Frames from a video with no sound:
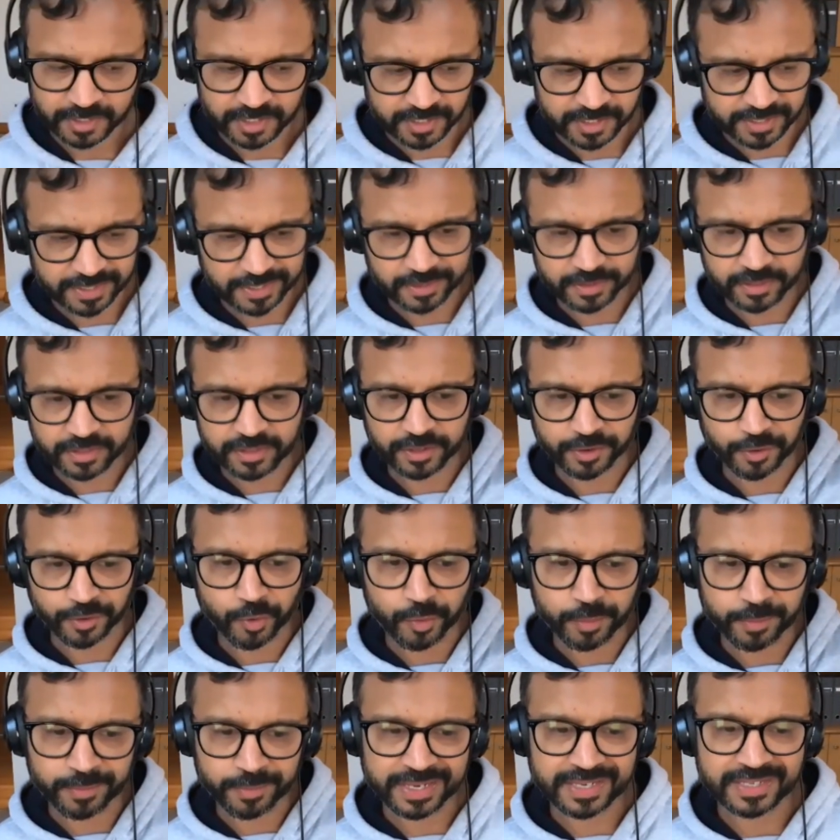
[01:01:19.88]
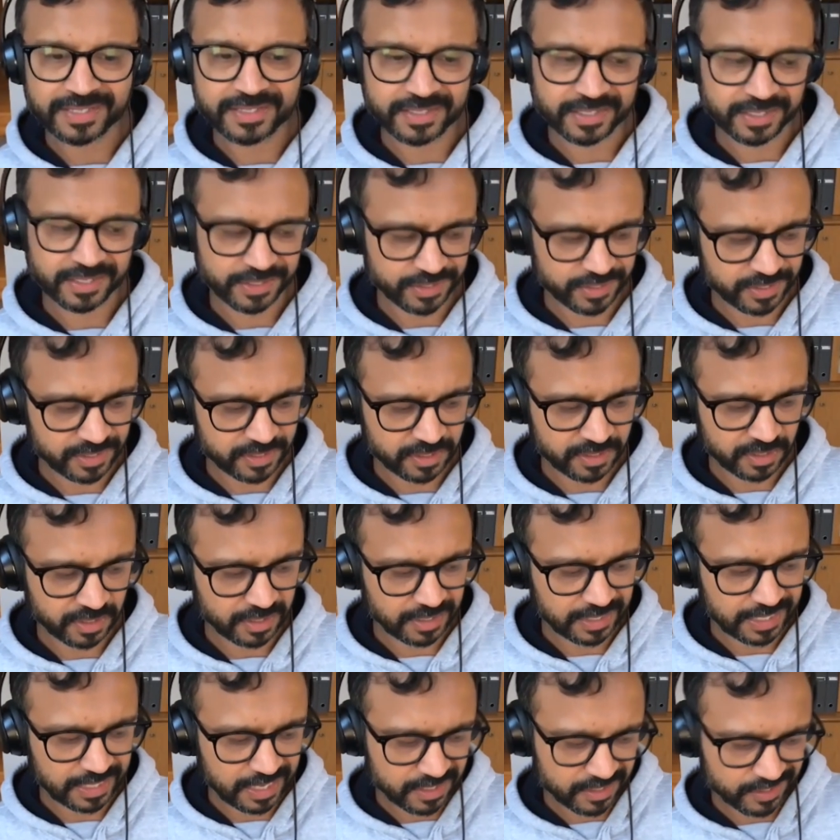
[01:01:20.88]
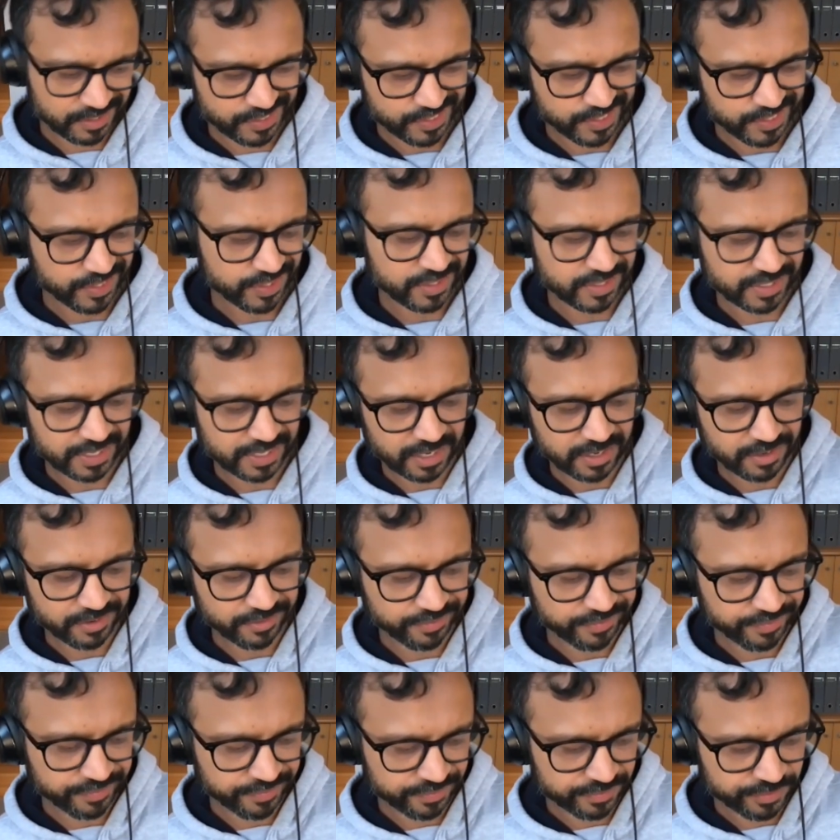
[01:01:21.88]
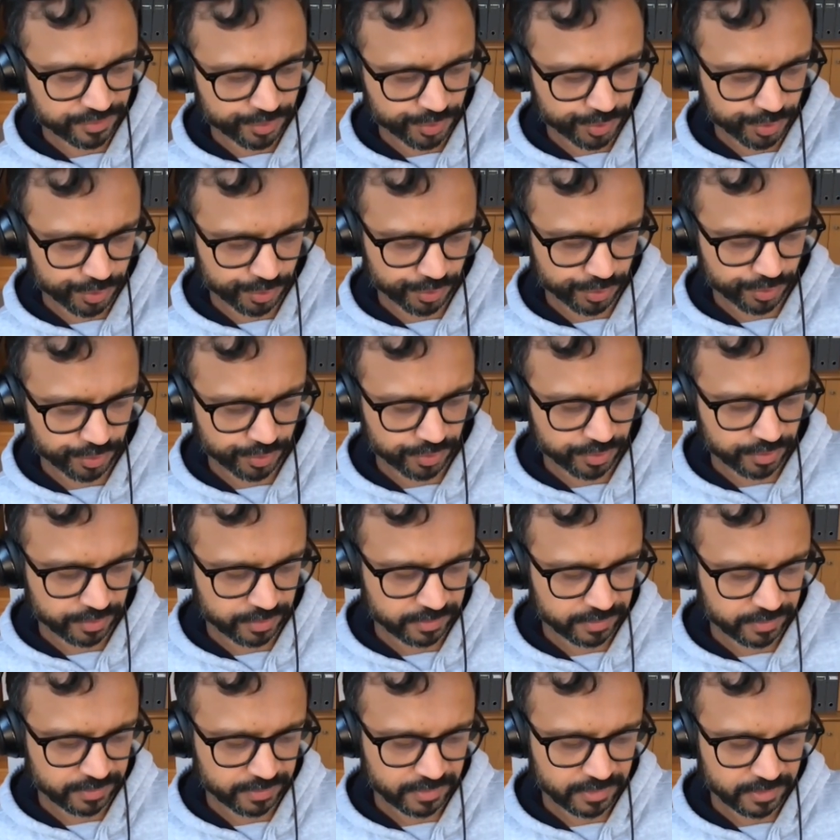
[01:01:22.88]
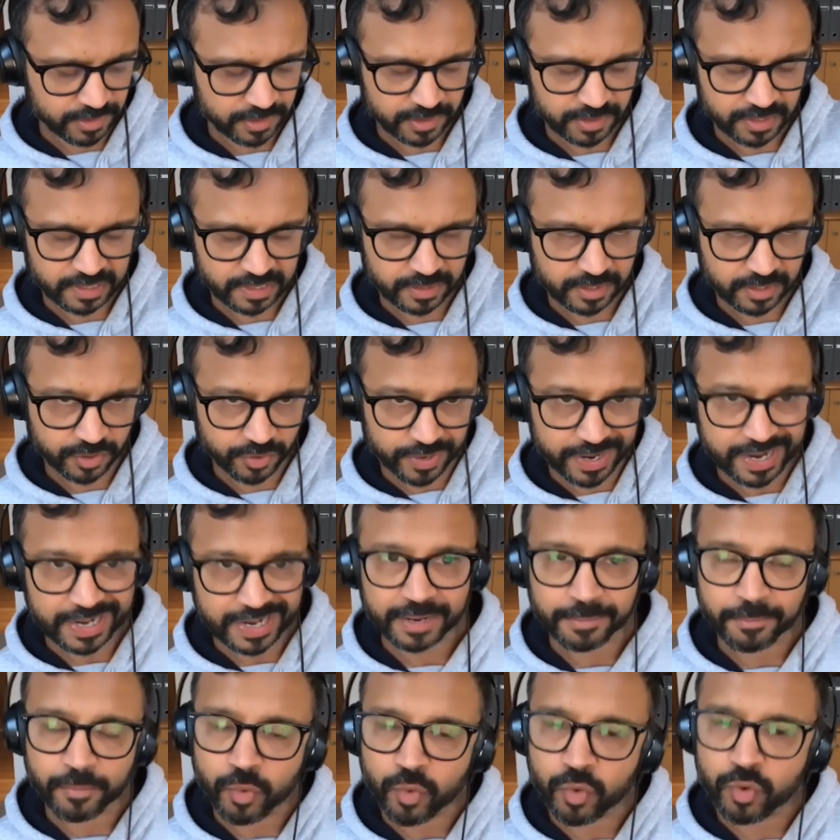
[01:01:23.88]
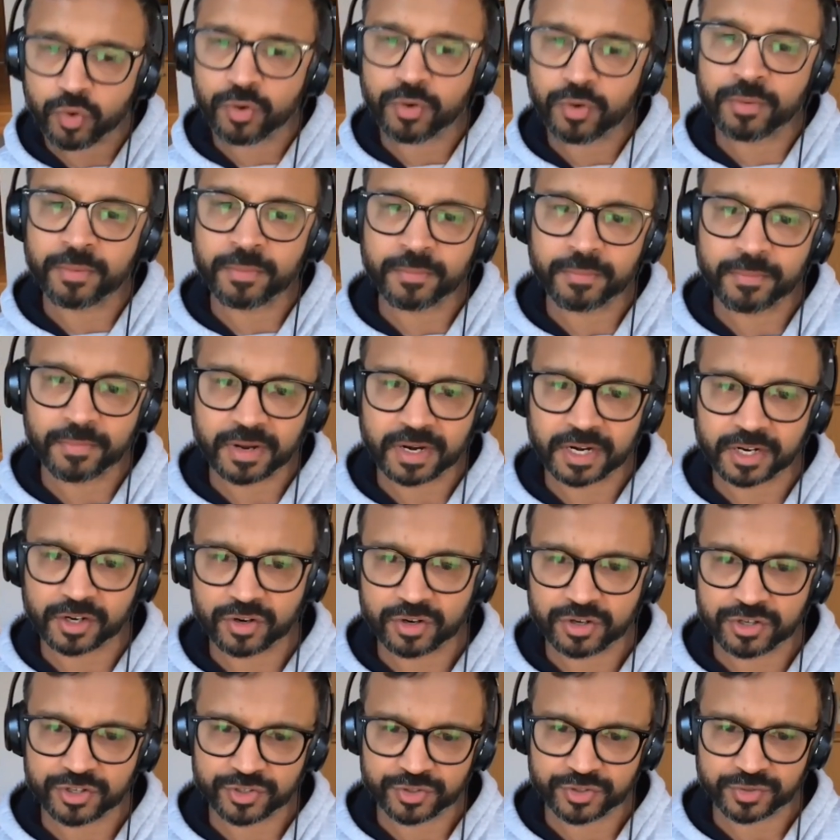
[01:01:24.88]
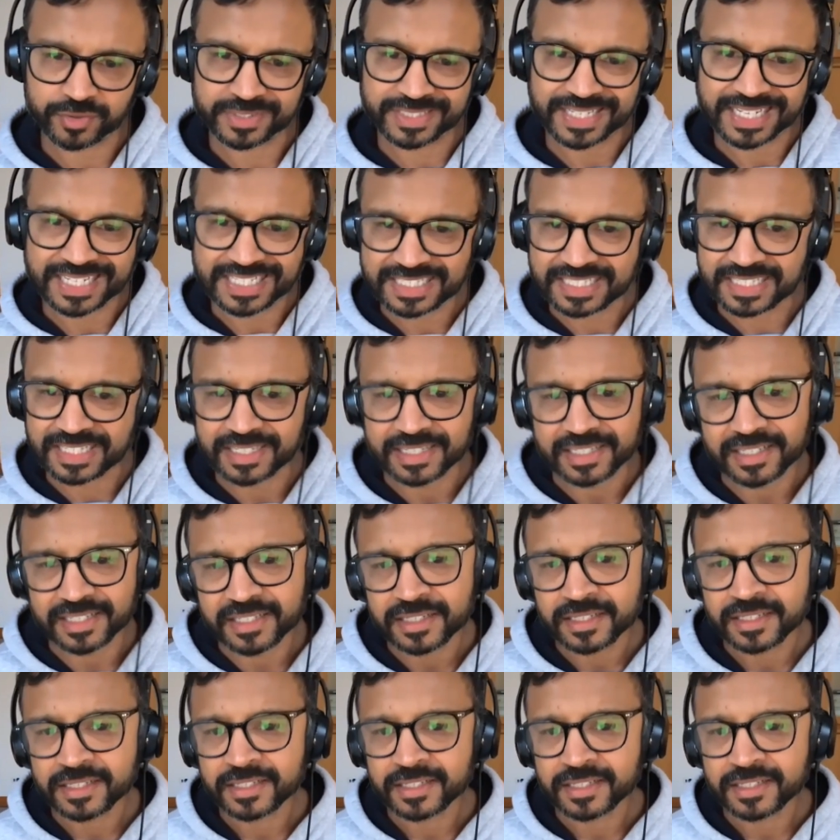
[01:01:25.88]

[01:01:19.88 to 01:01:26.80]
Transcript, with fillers: so the, the hormesis lends itself to creating more mitochondrial density.